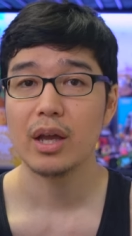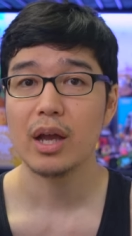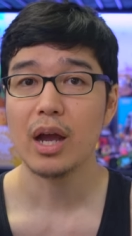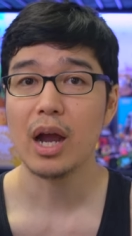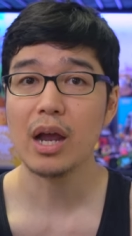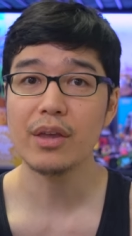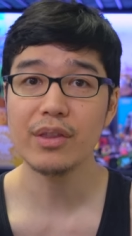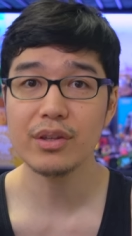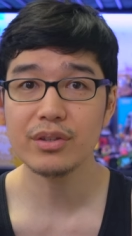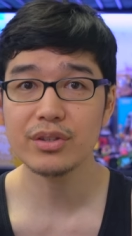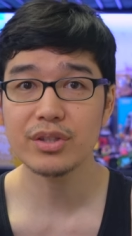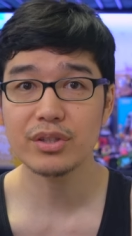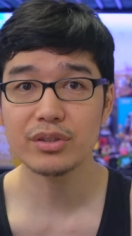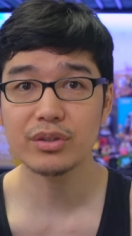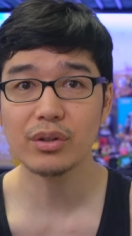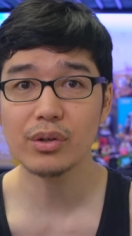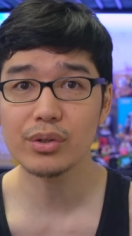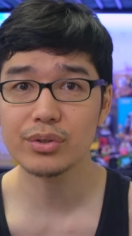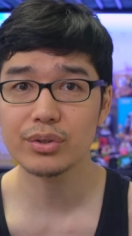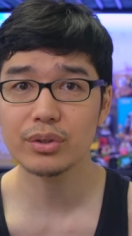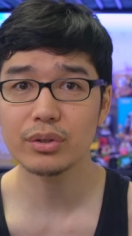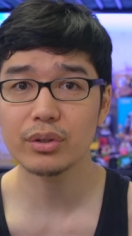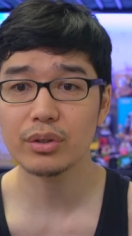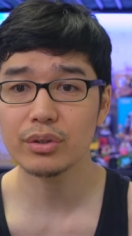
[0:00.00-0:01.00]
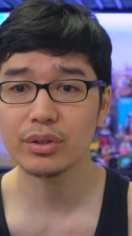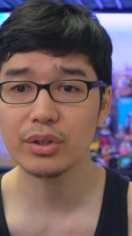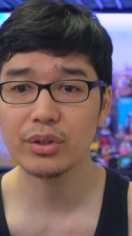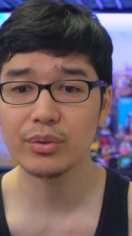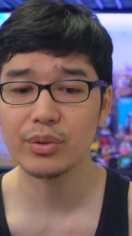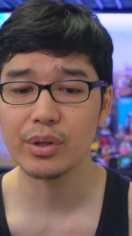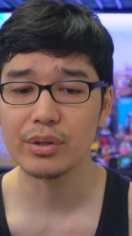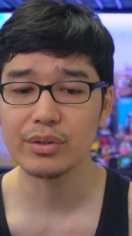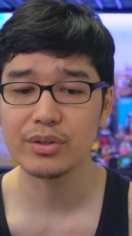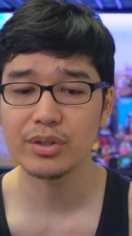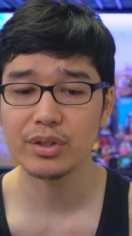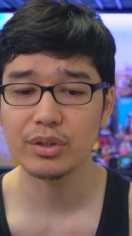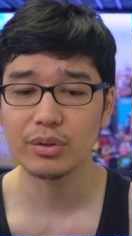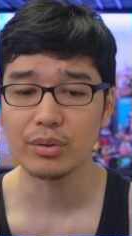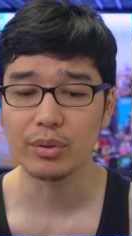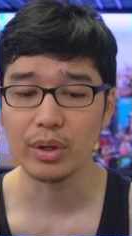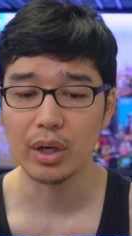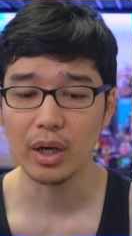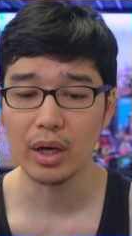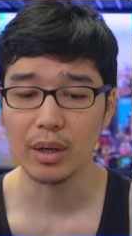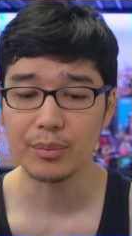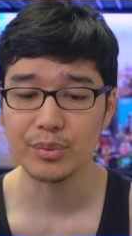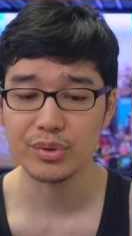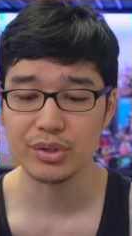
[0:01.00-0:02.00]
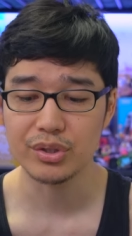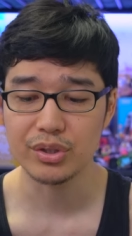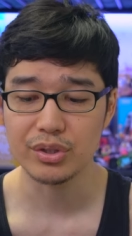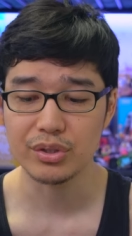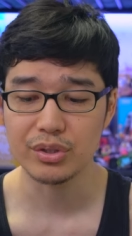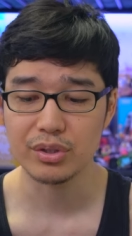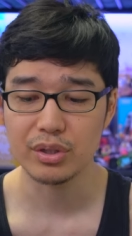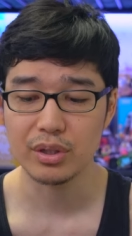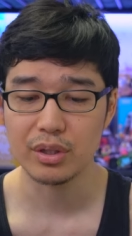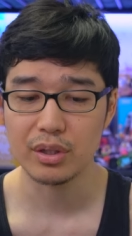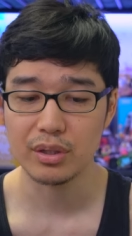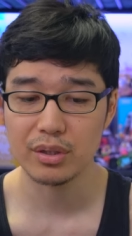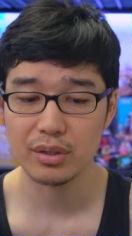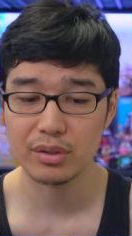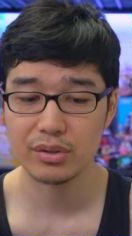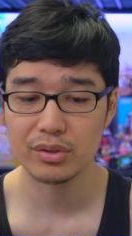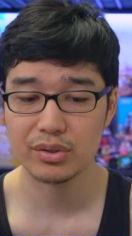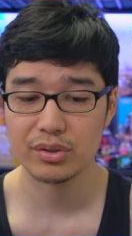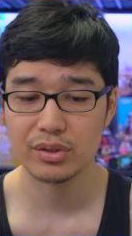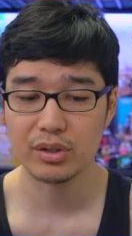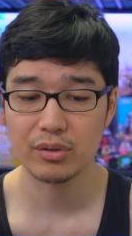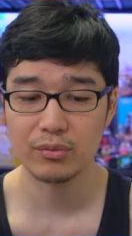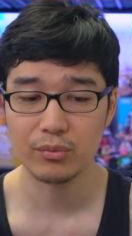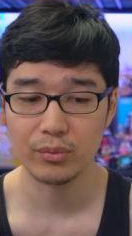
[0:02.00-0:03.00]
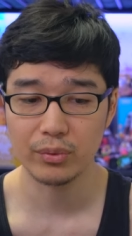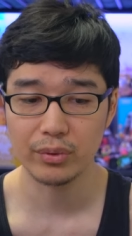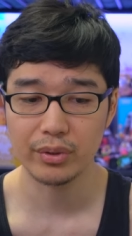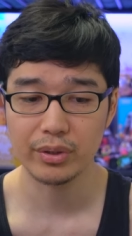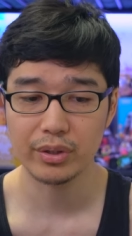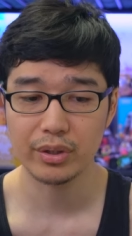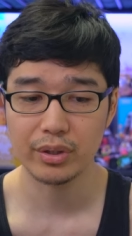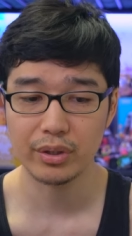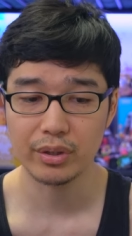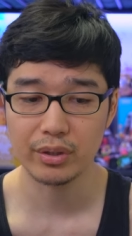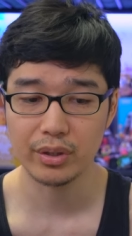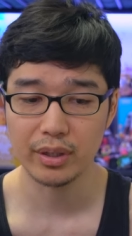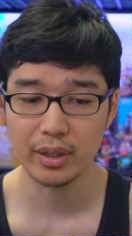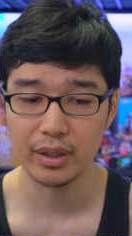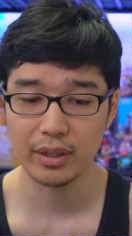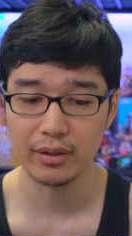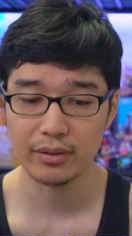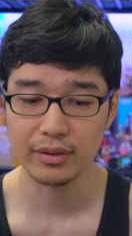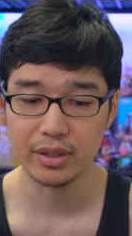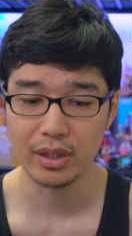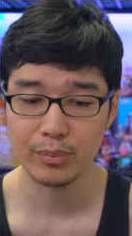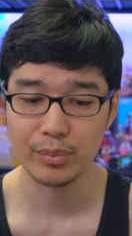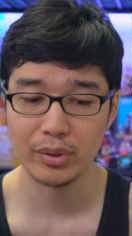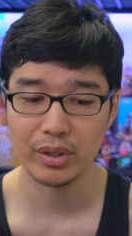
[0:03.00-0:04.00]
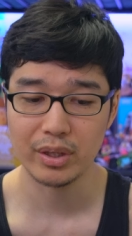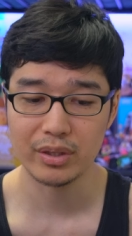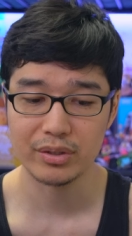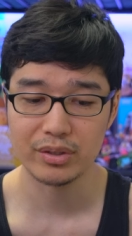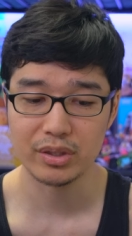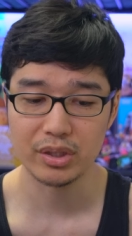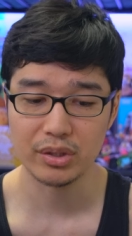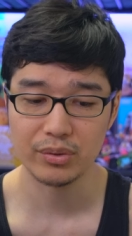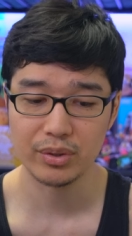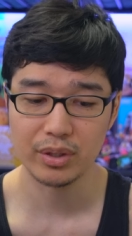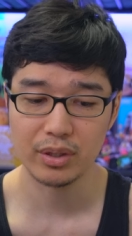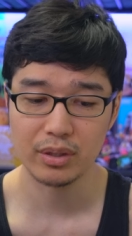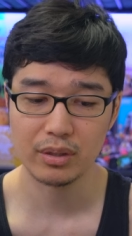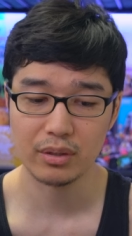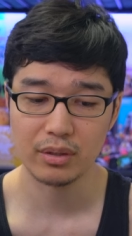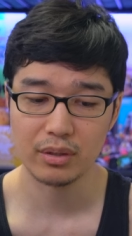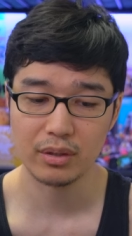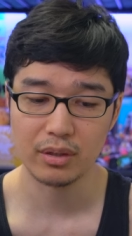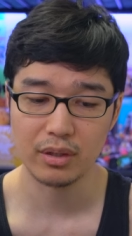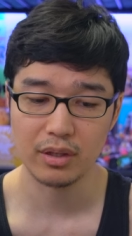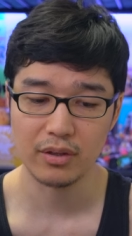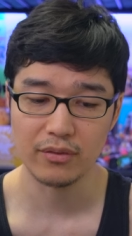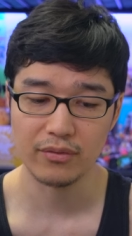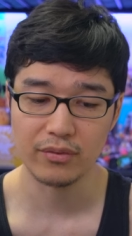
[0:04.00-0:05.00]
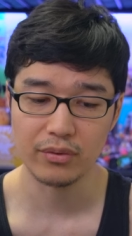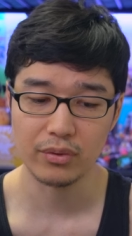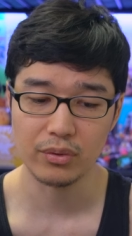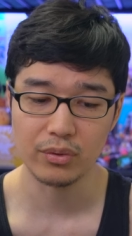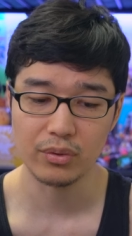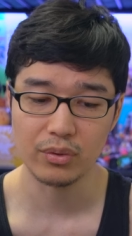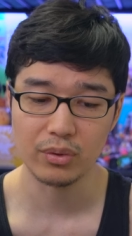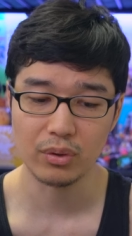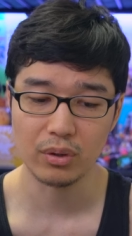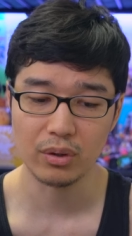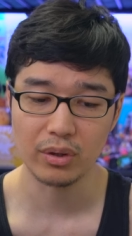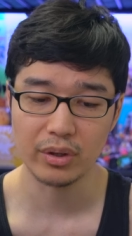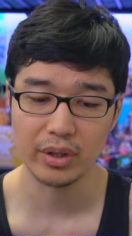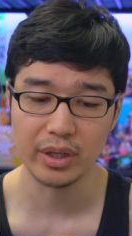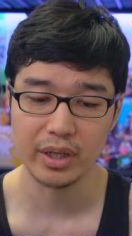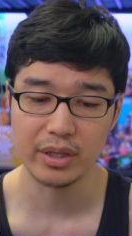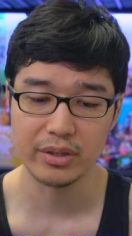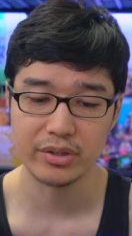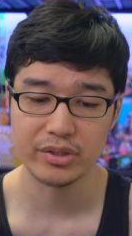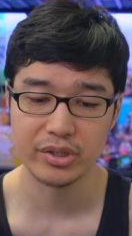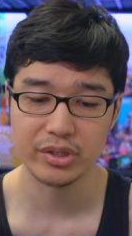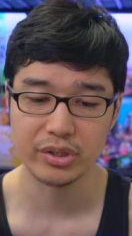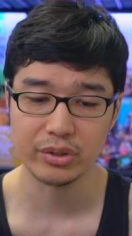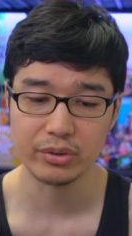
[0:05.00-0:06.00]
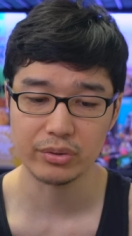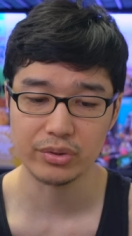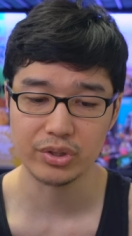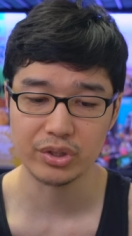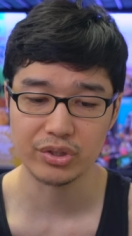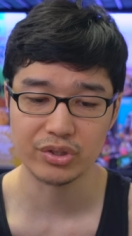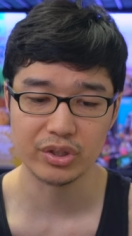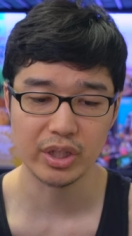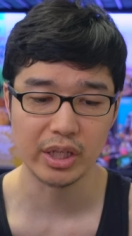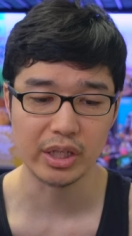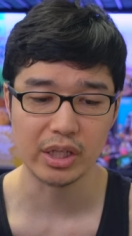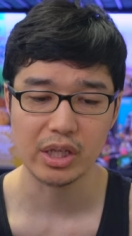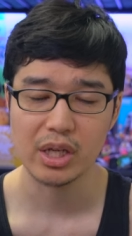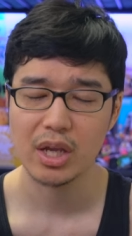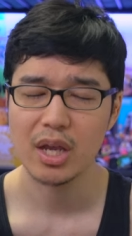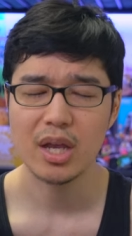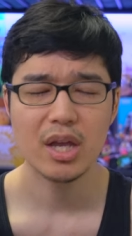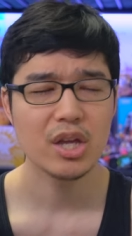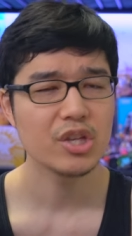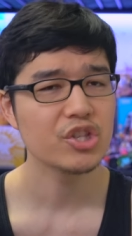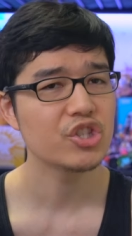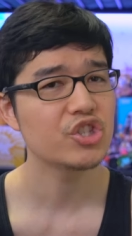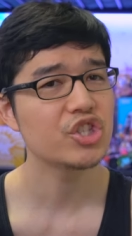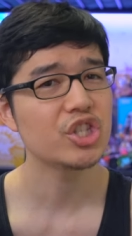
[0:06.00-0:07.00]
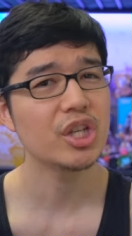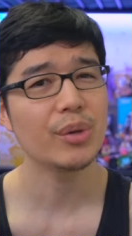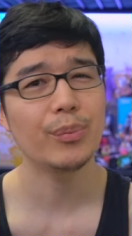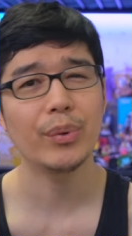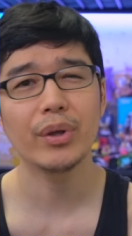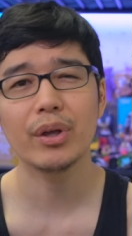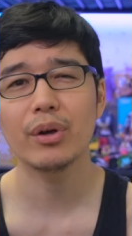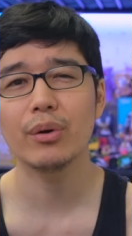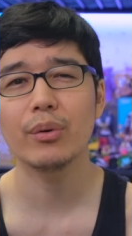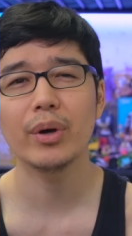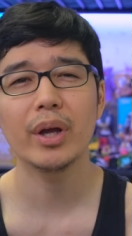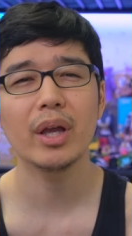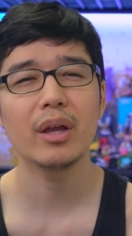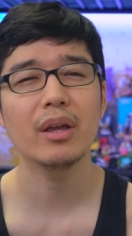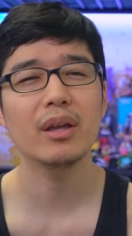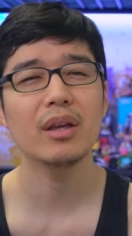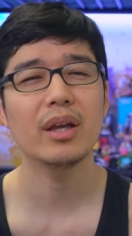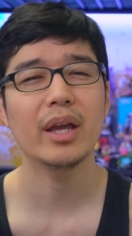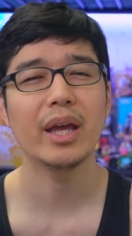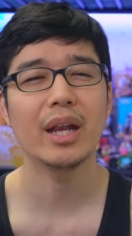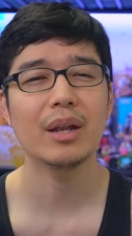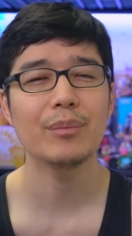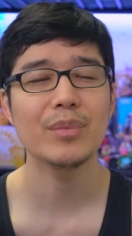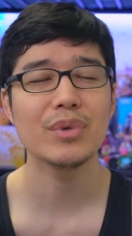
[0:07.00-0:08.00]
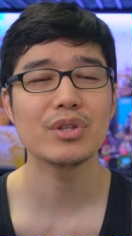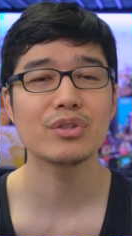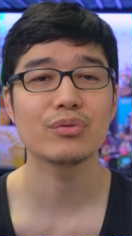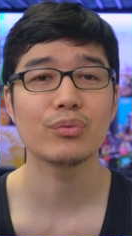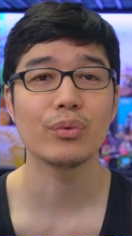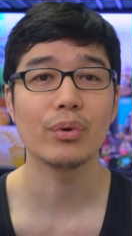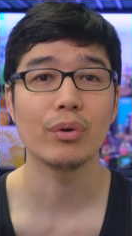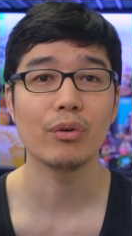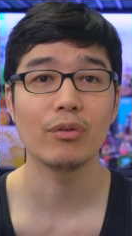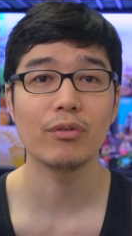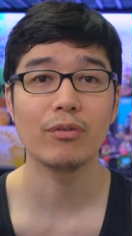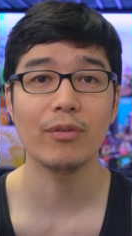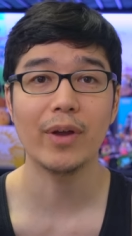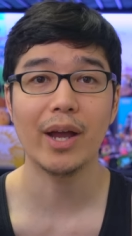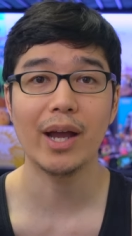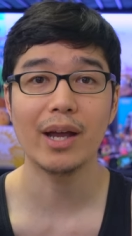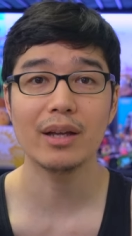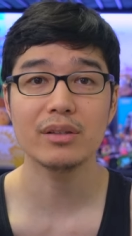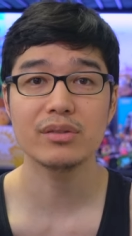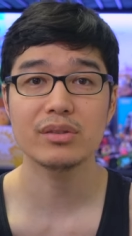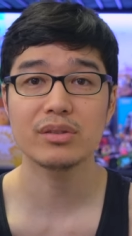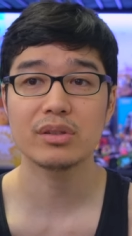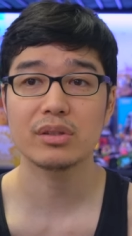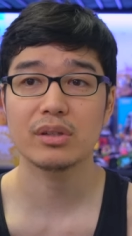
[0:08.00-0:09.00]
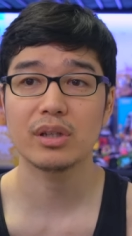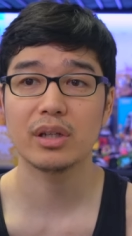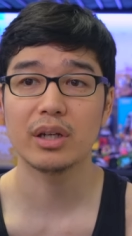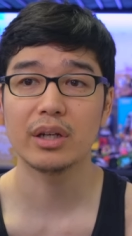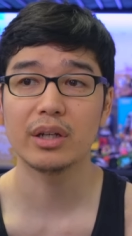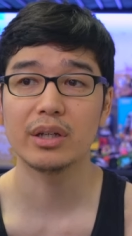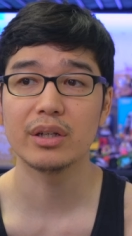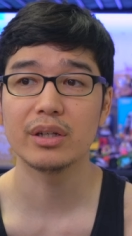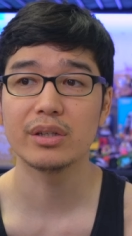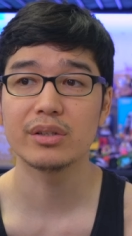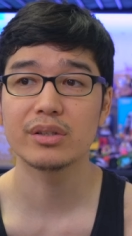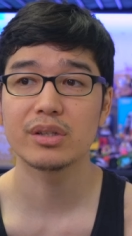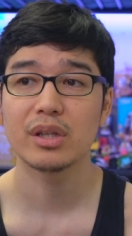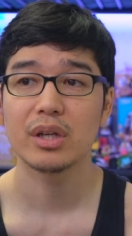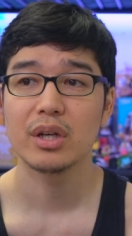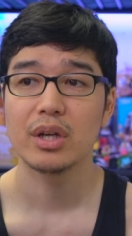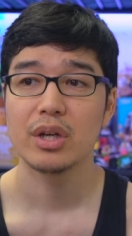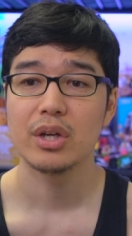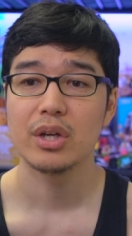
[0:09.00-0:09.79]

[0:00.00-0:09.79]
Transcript: I think she's also a good unit too. Um, she is a really good uh, DPS unit if you are into just like chipping away enemies real fast because